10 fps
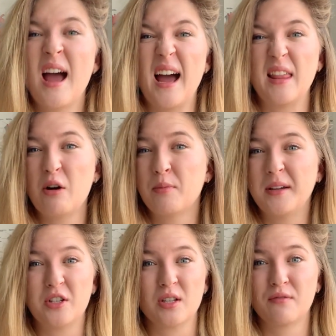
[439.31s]
and that will
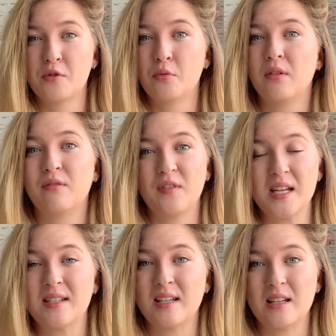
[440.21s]
be just full with
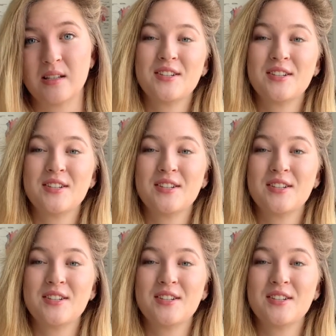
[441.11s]
feces.